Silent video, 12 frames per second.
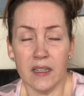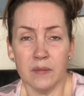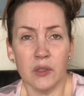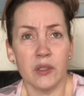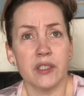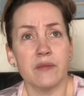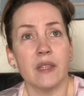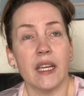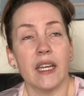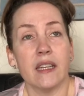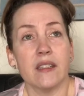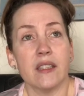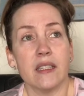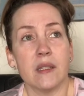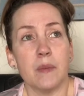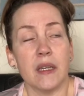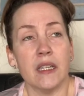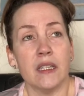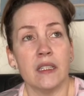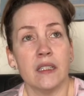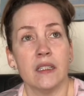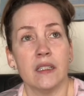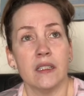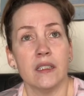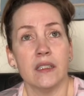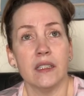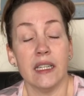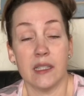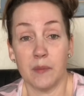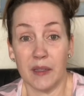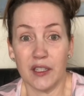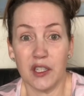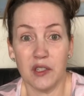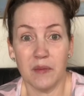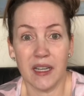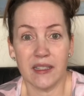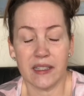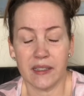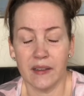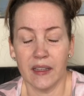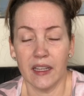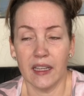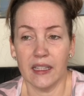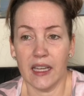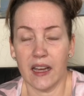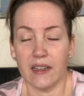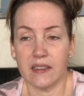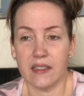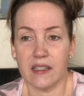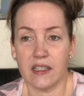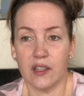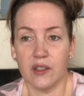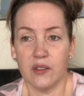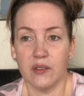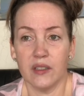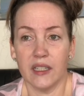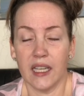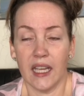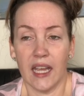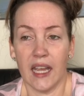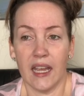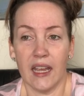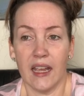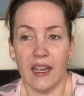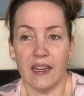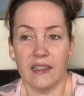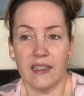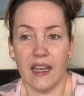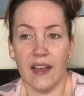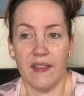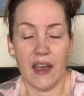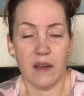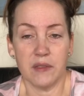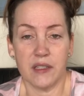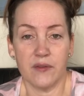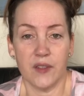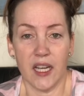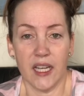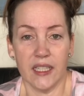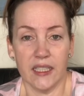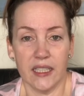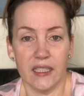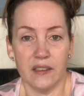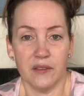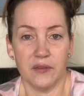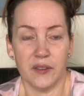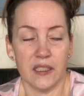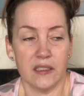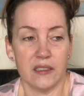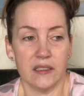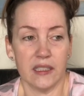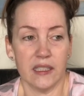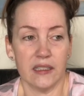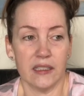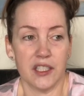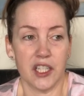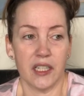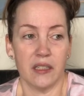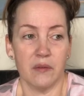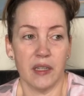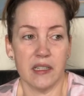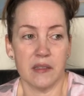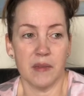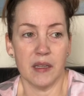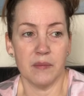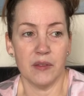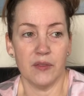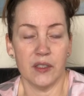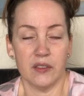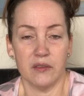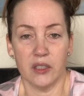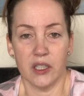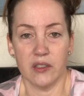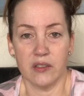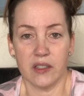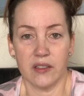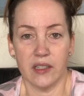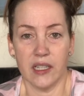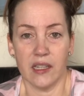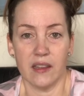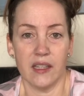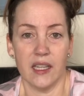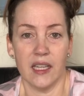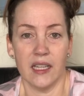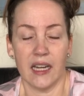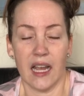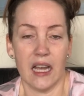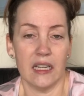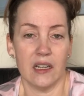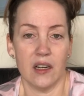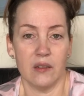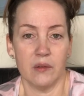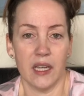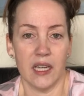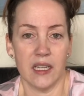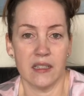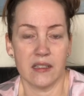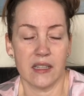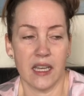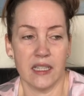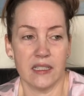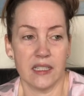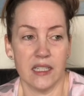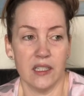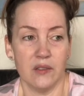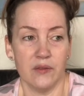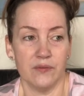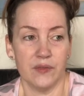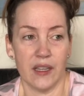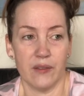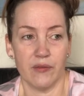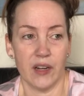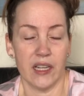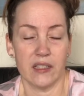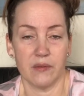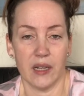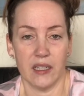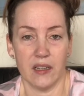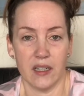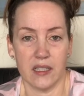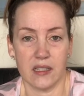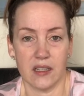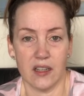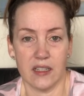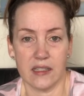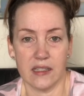Or I guess it's been 2 months. Yeah, so, and that was fine. And I didn't feel that the chicken wings made me feel gross or anything. And I had hot wings, and, a Frank's Red Hot sauce